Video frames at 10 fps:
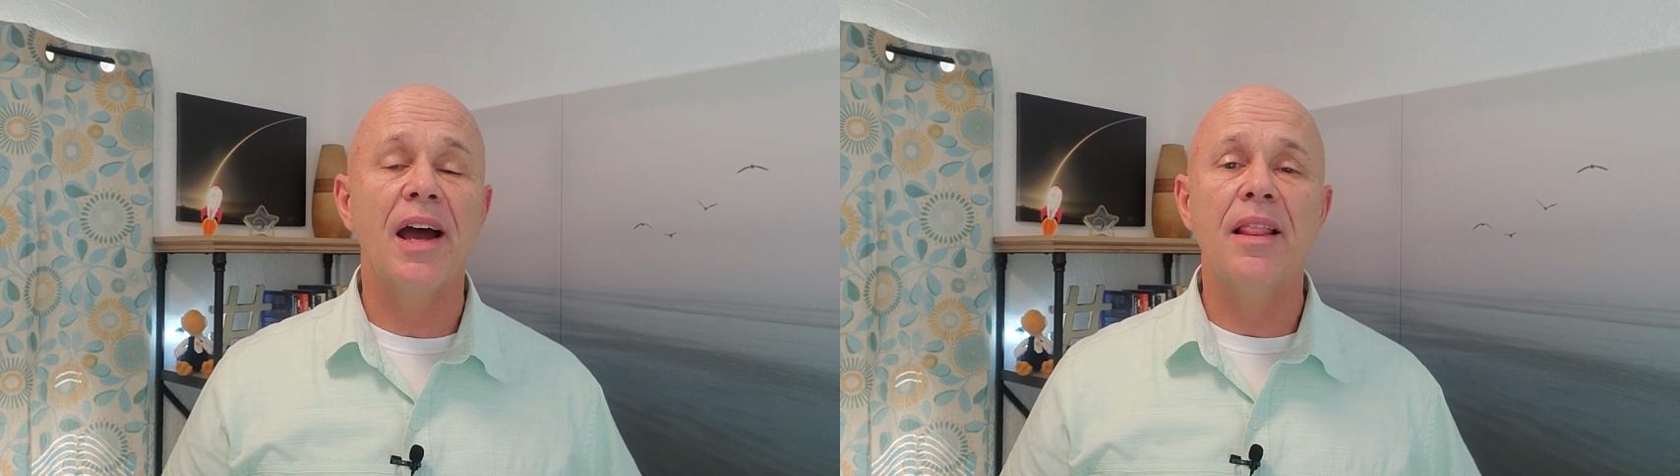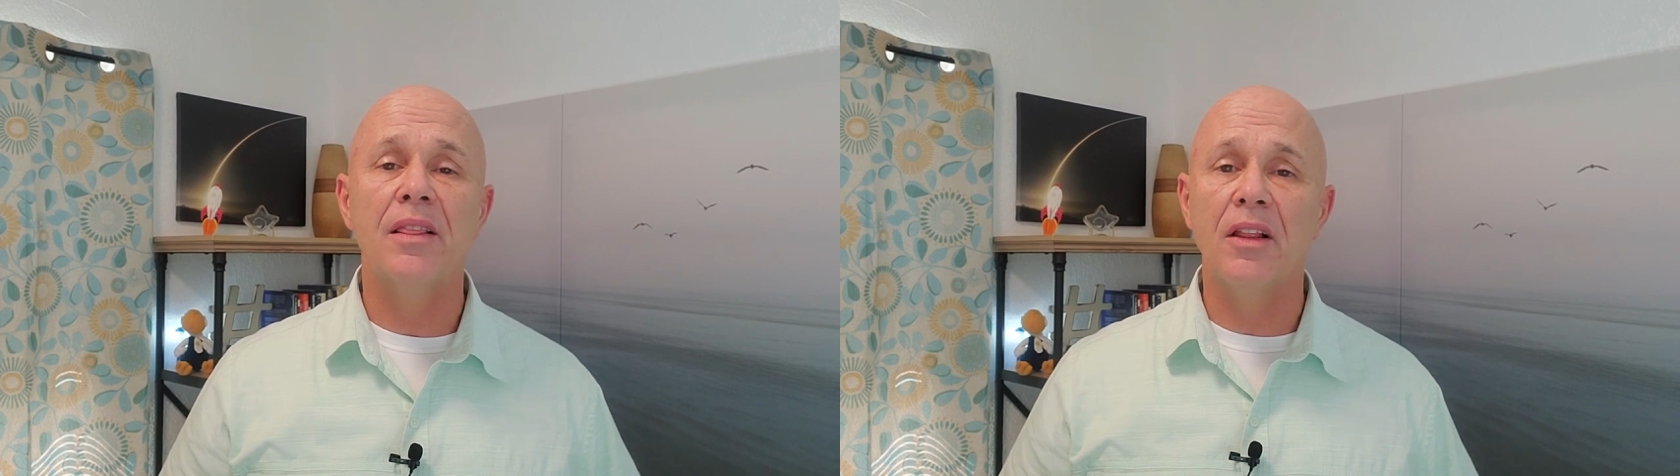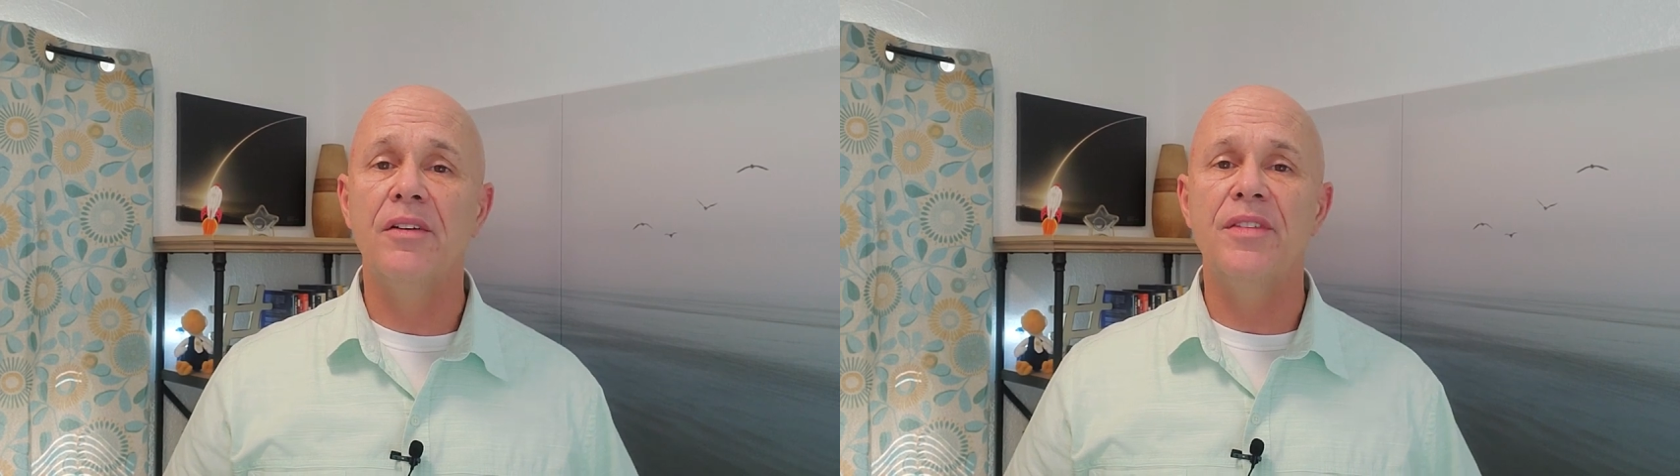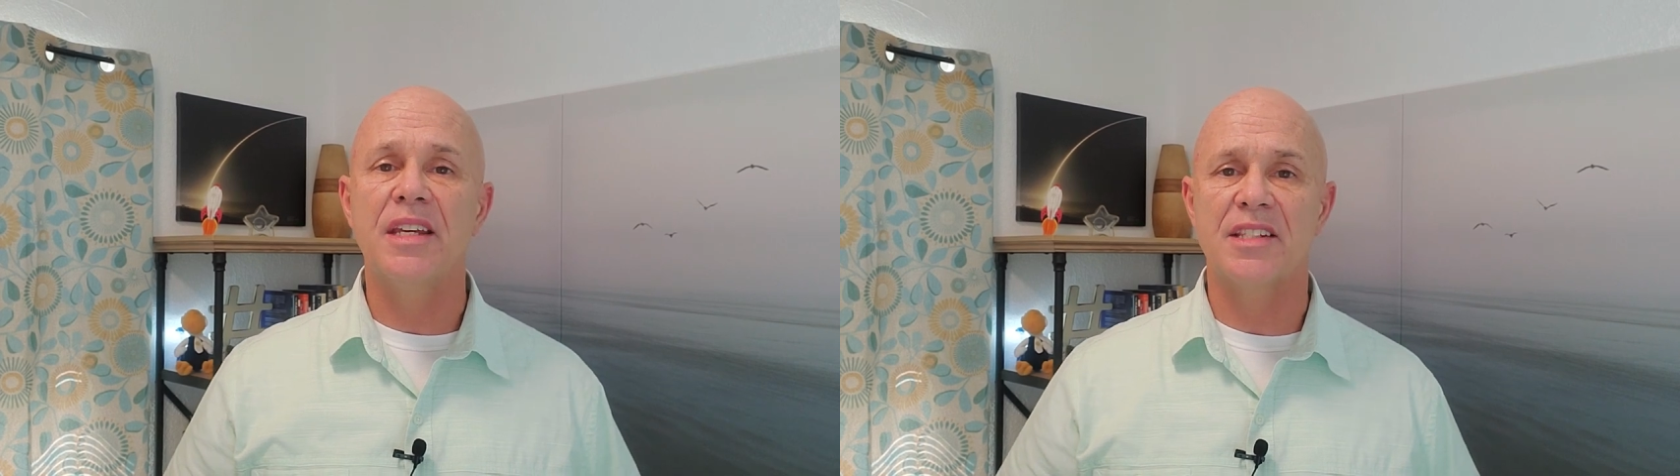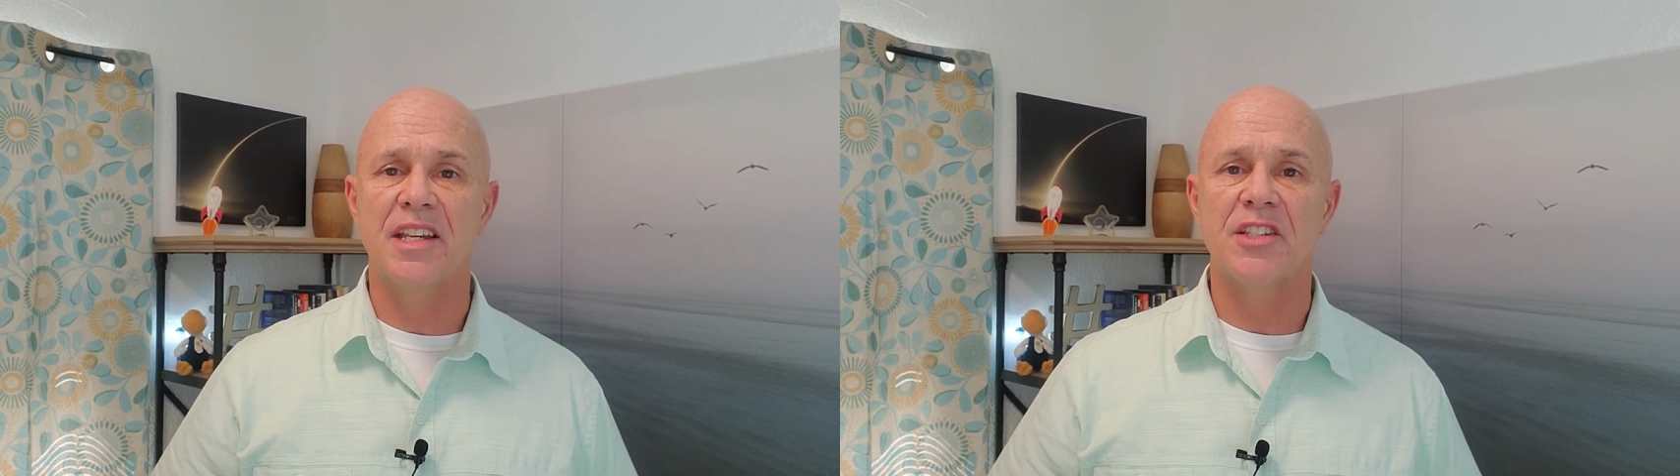I love
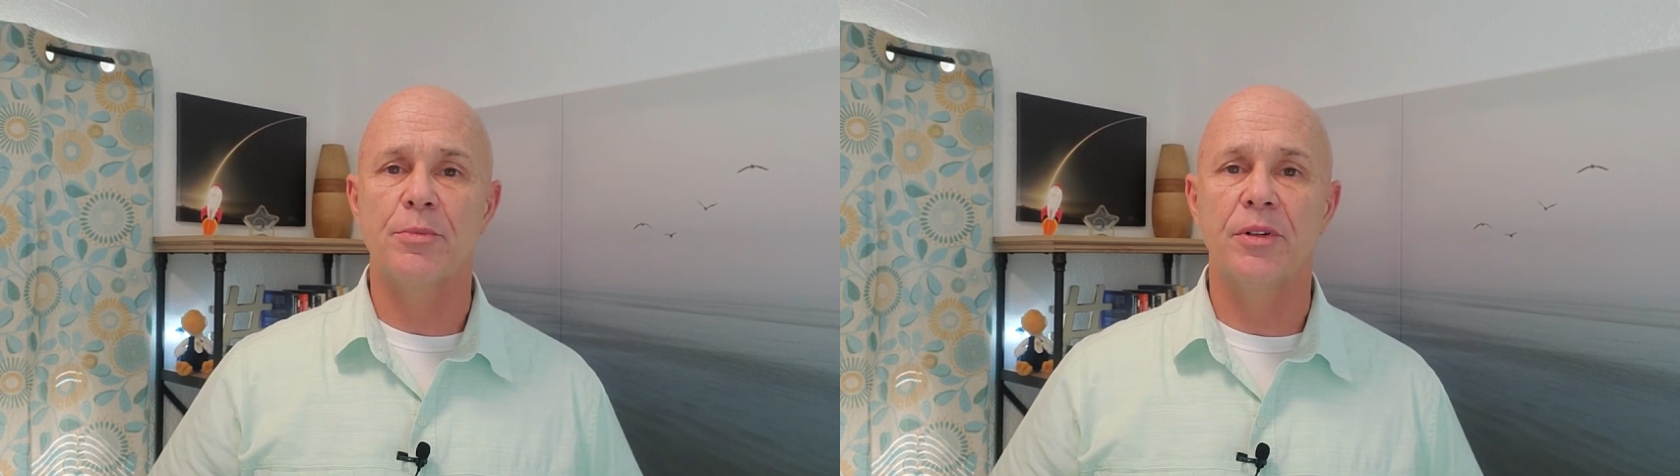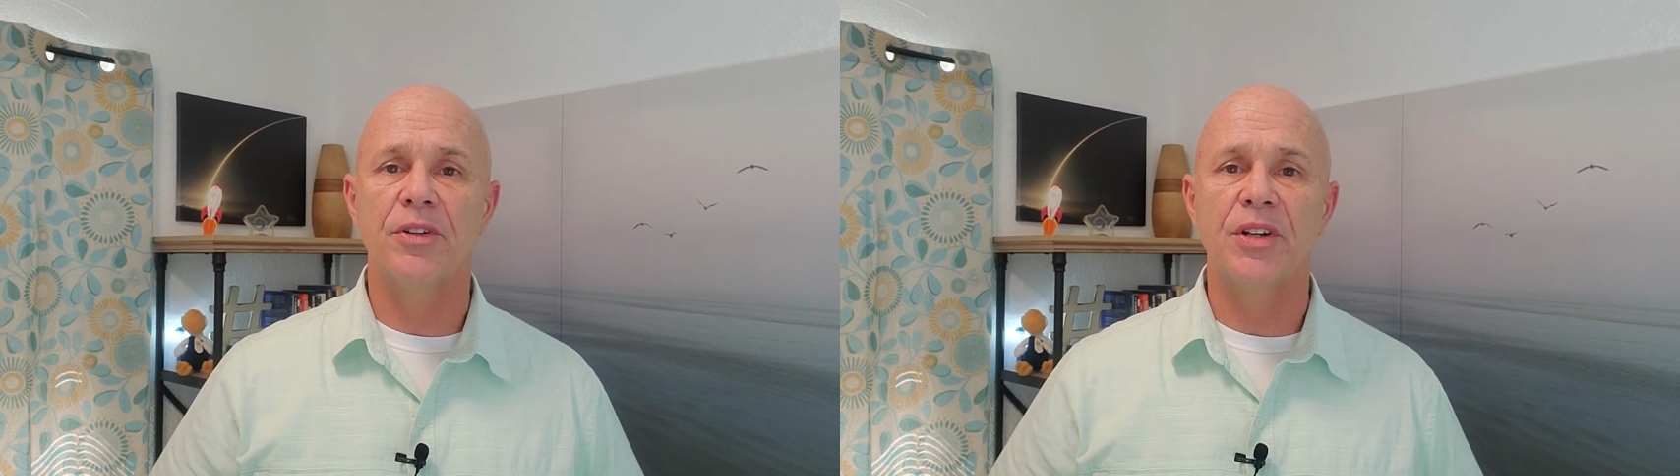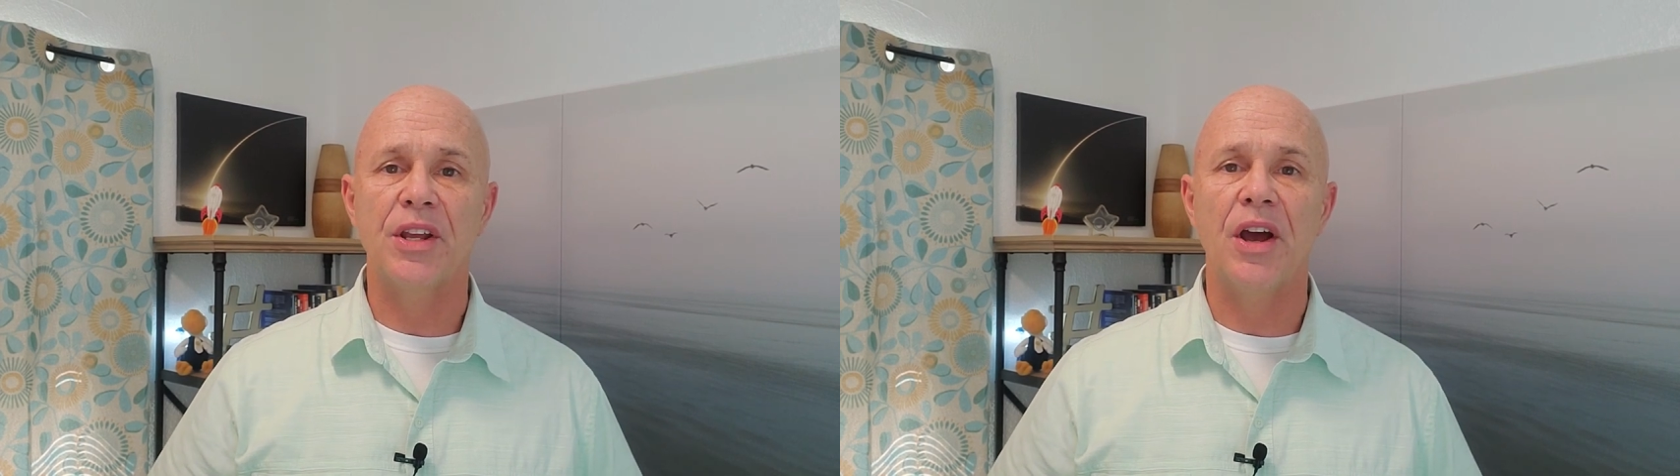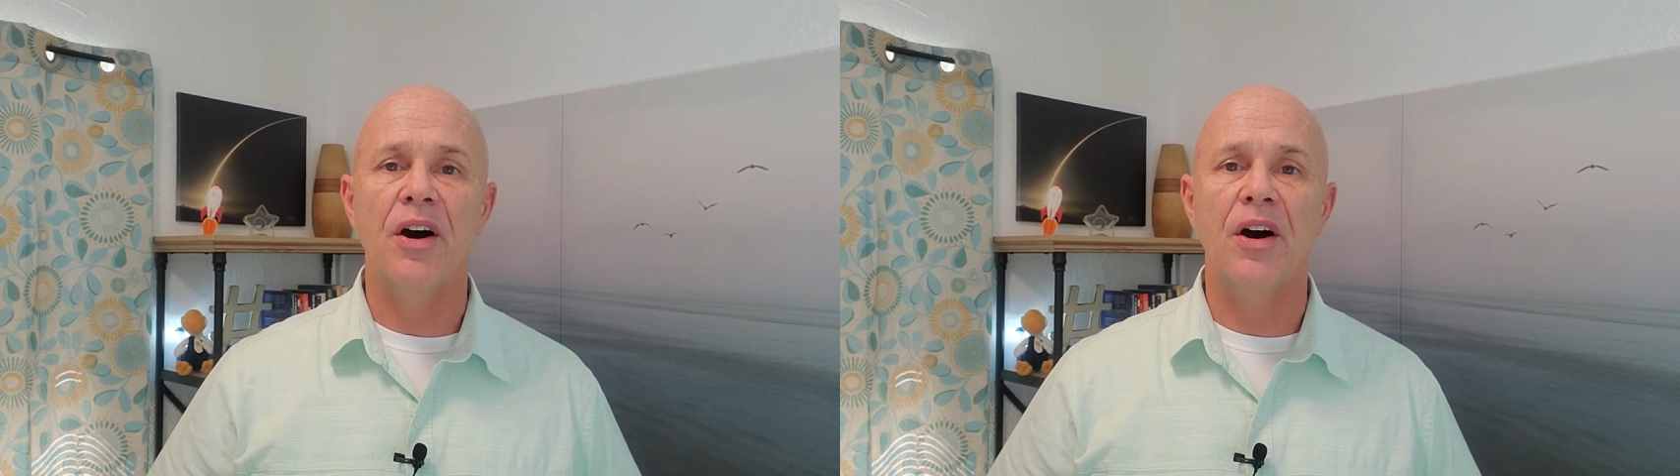the accessibility